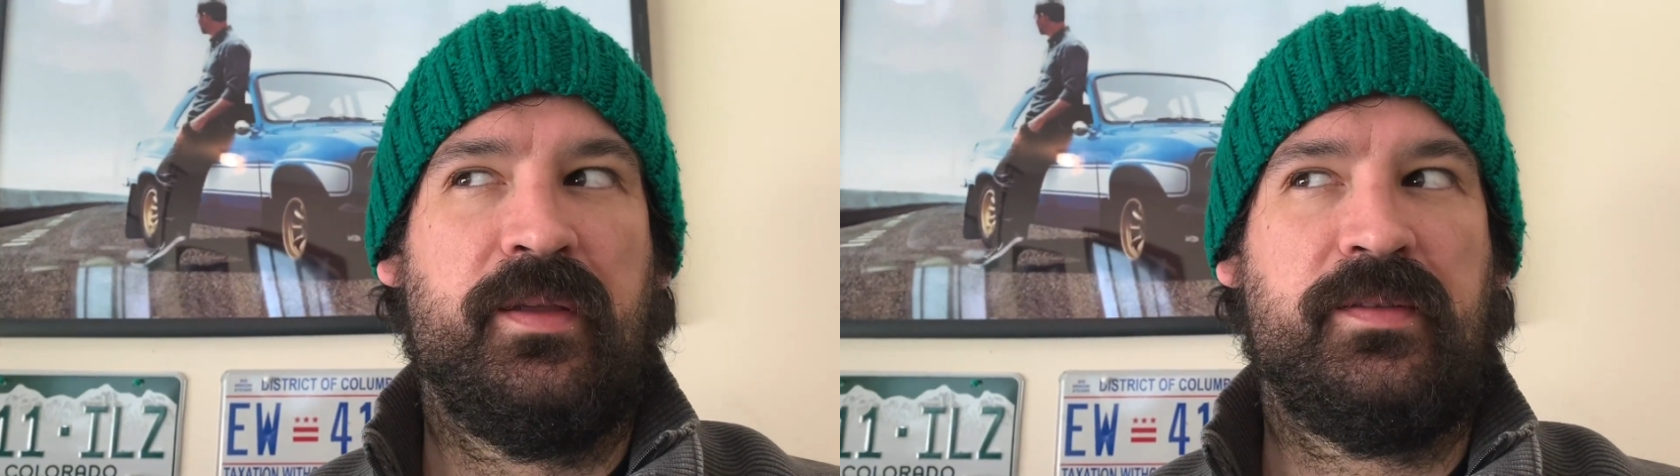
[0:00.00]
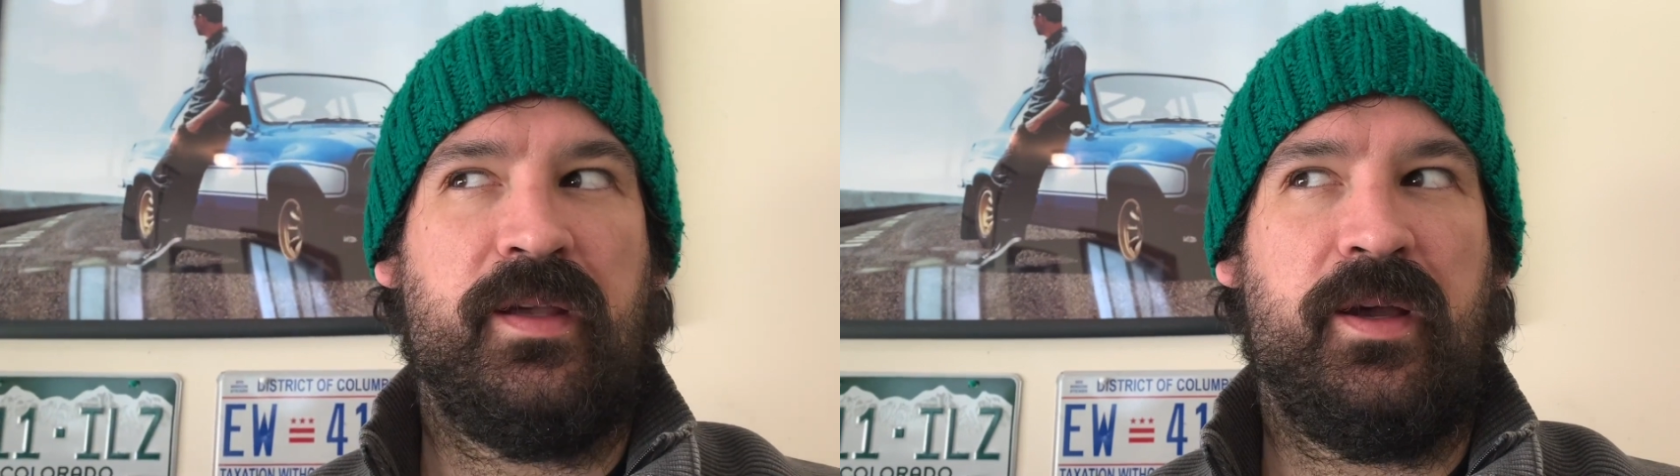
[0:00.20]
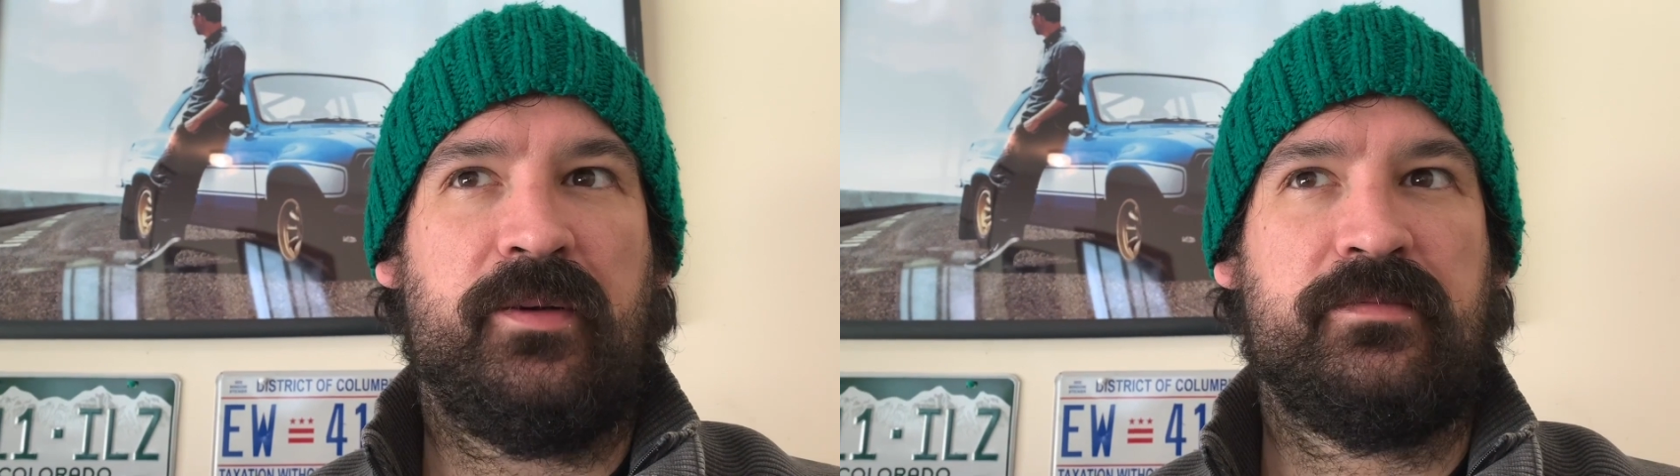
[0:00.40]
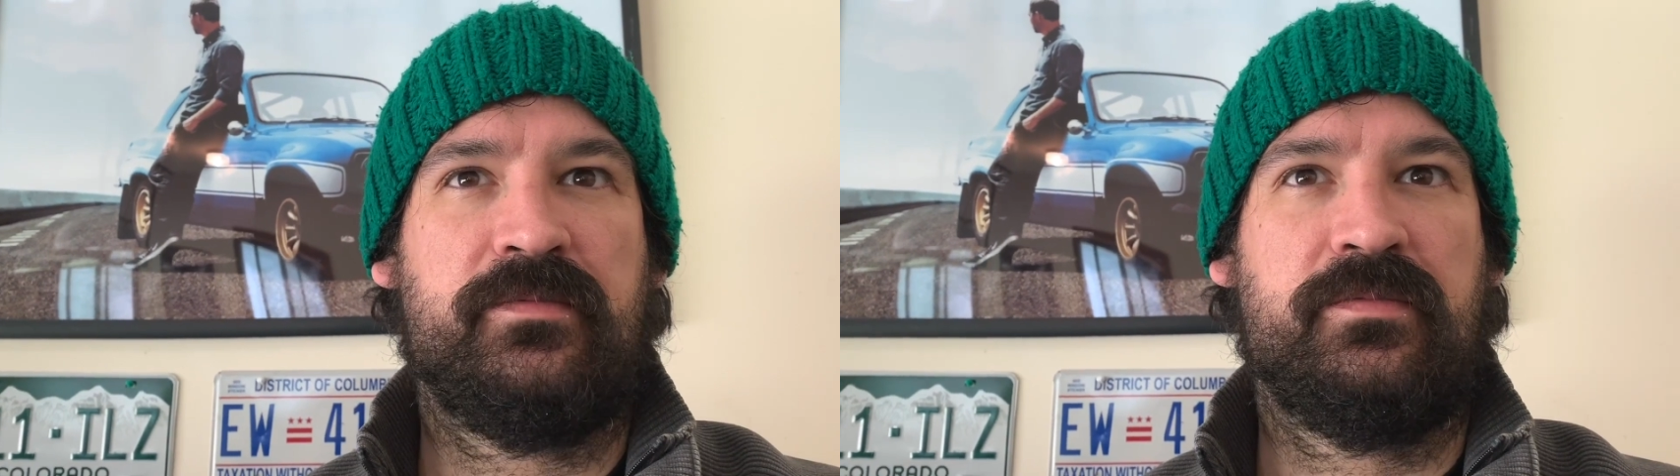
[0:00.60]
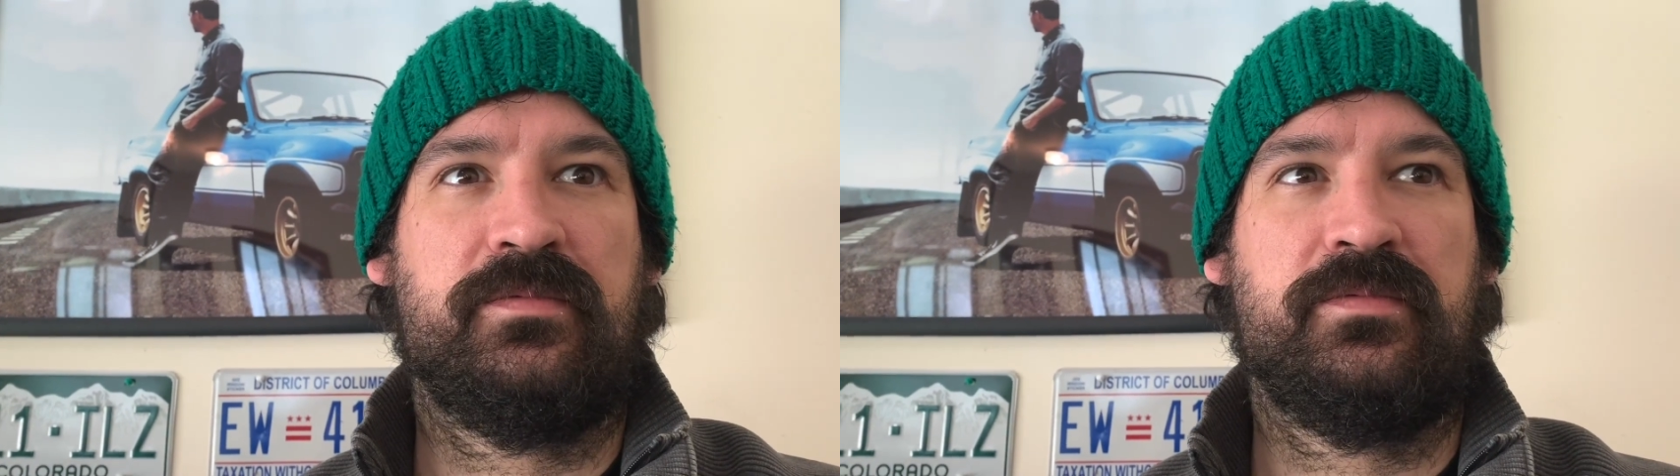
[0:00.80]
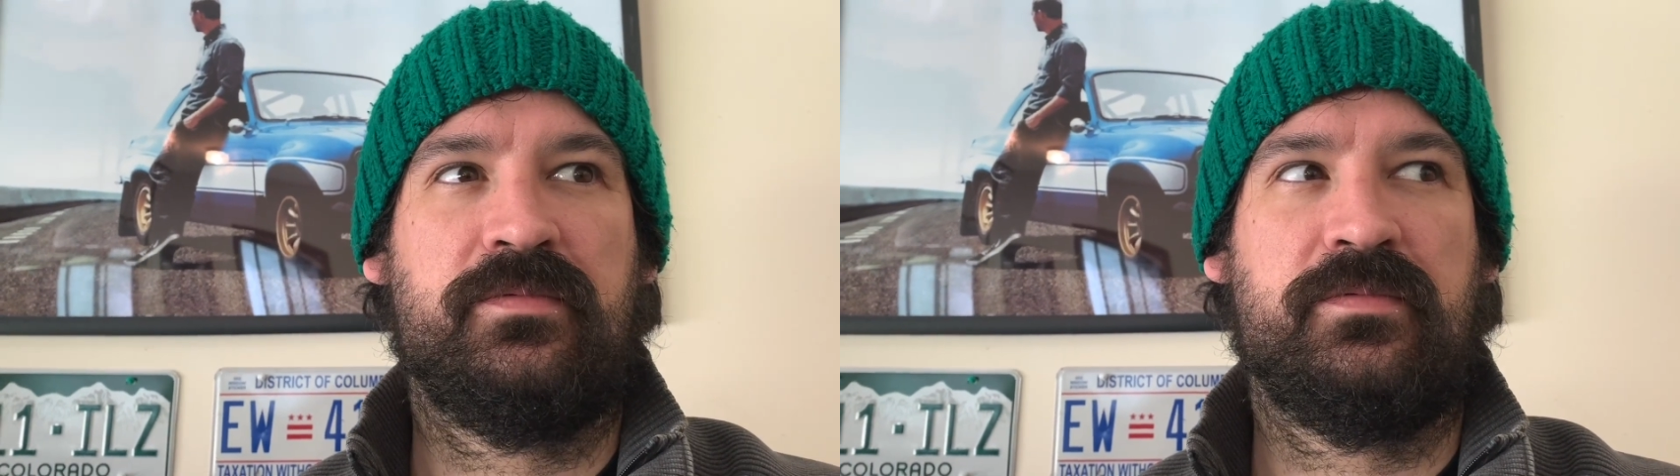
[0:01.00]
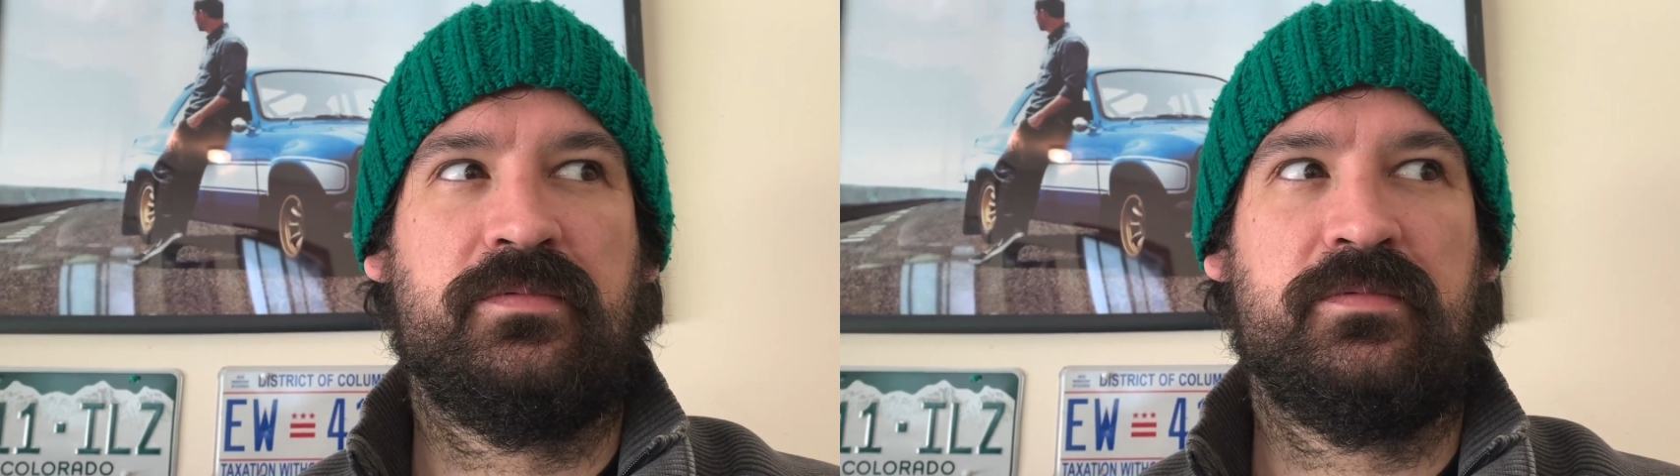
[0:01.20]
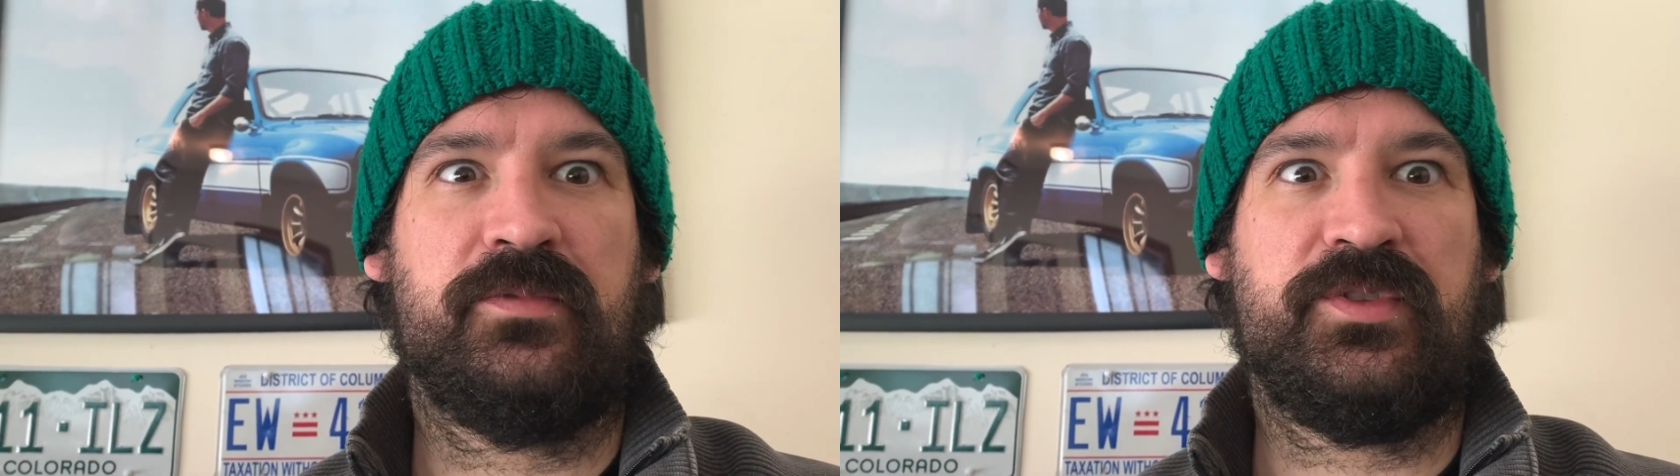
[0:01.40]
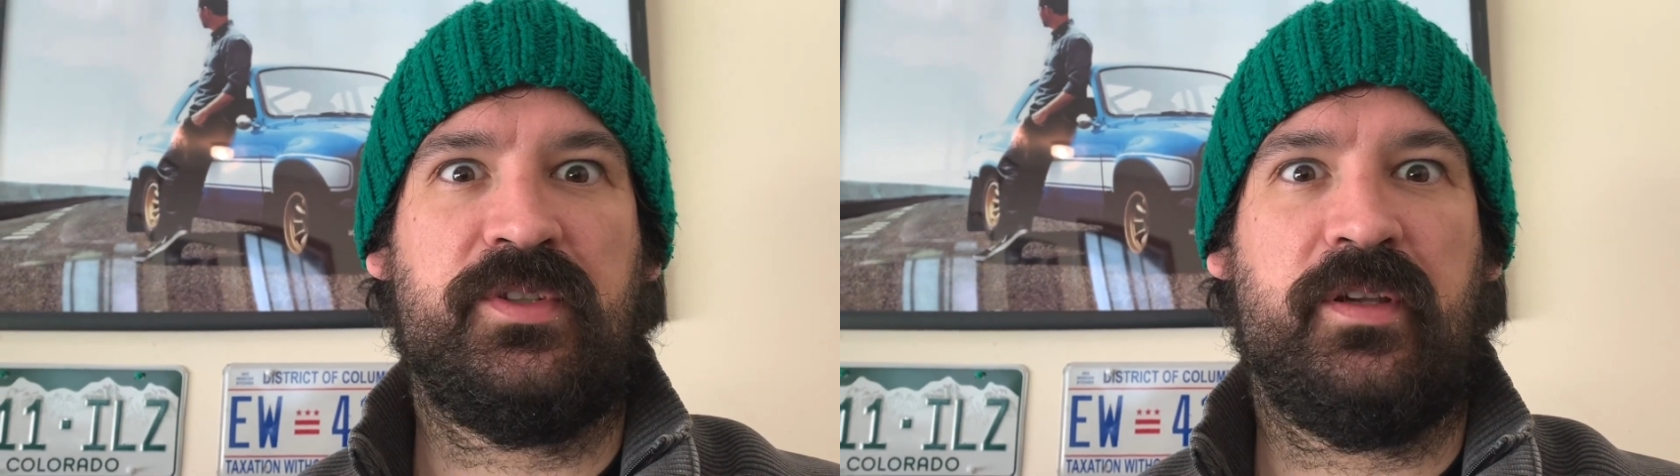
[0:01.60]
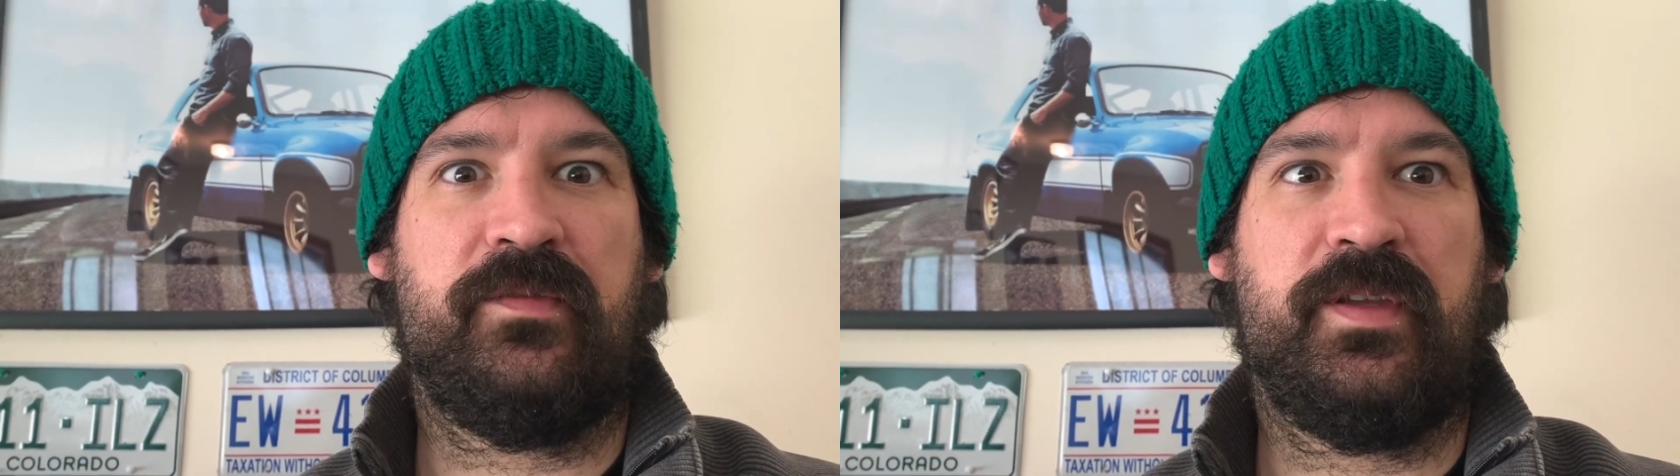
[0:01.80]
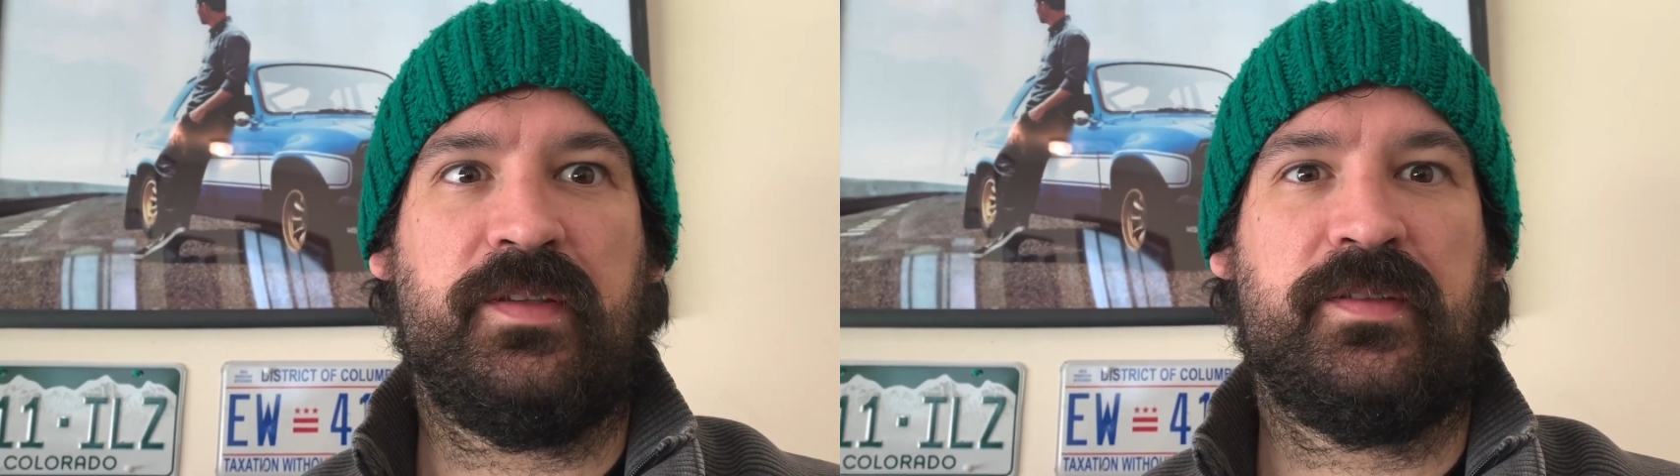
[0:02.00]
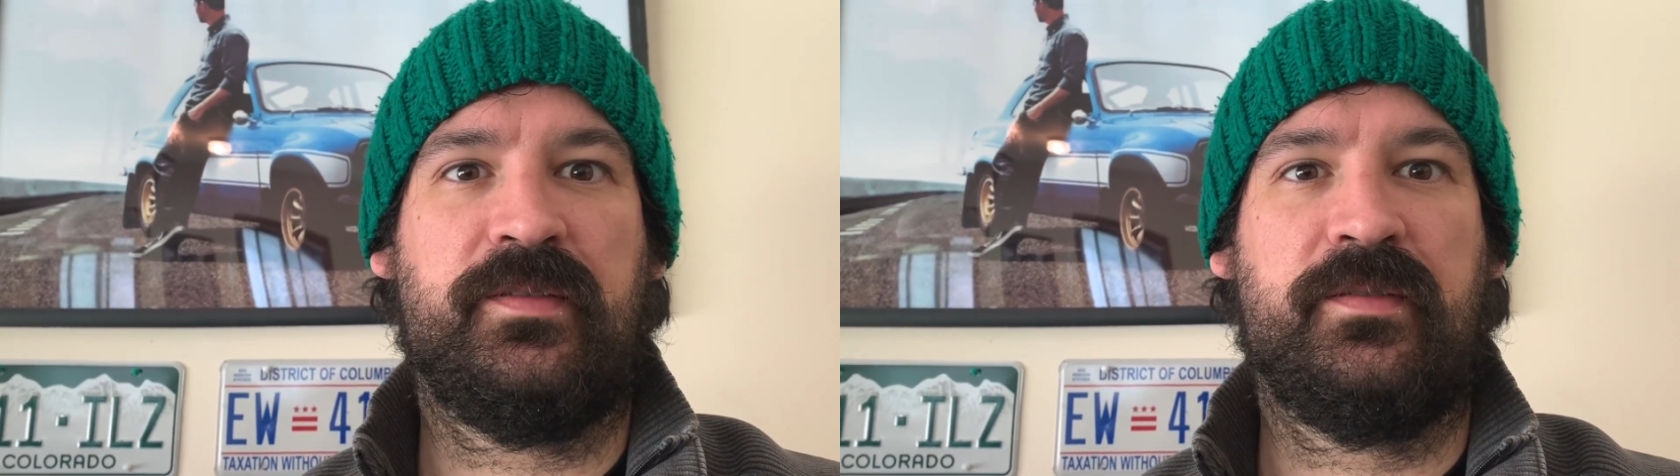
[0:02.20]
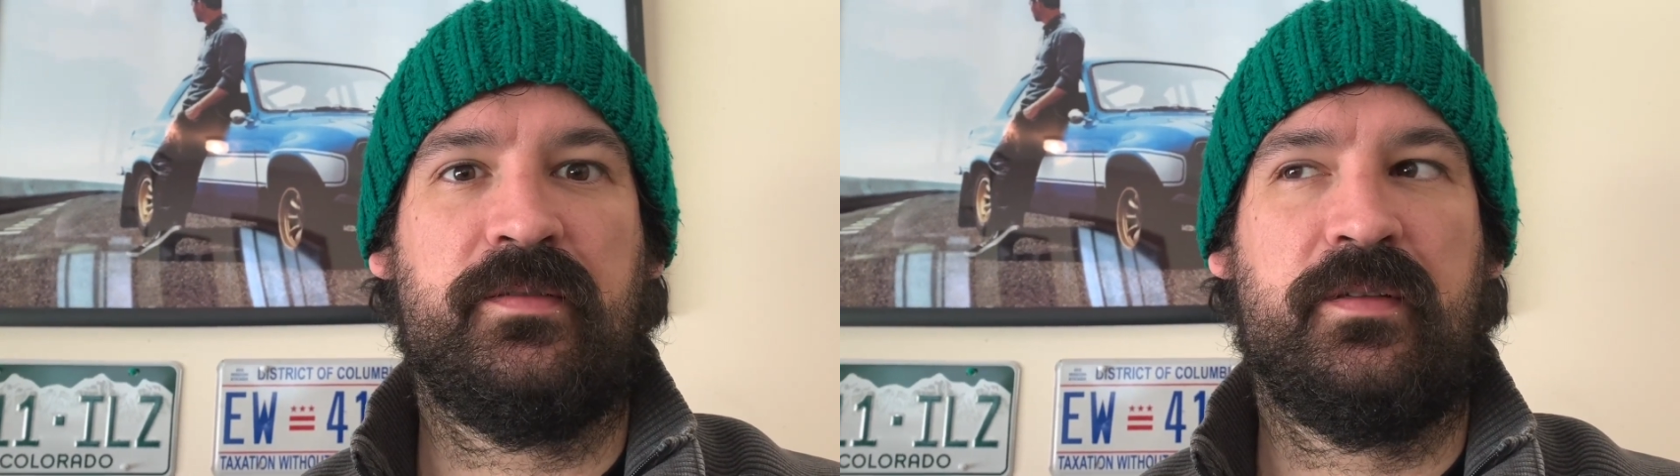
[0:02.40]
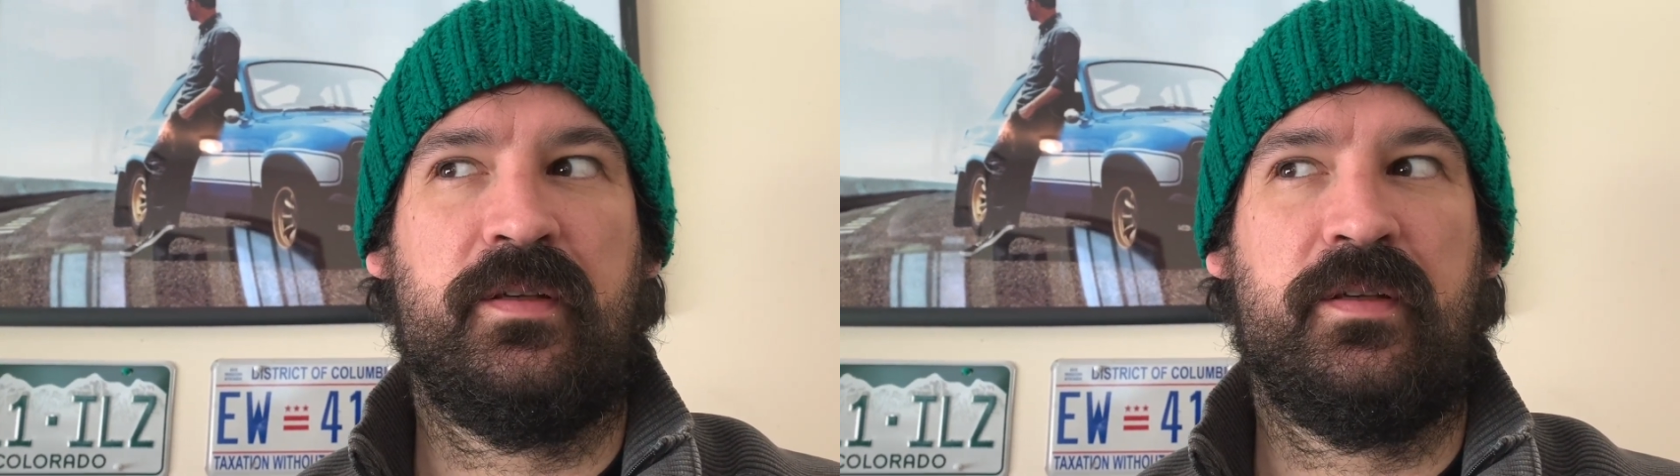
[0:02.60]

So we'll see if this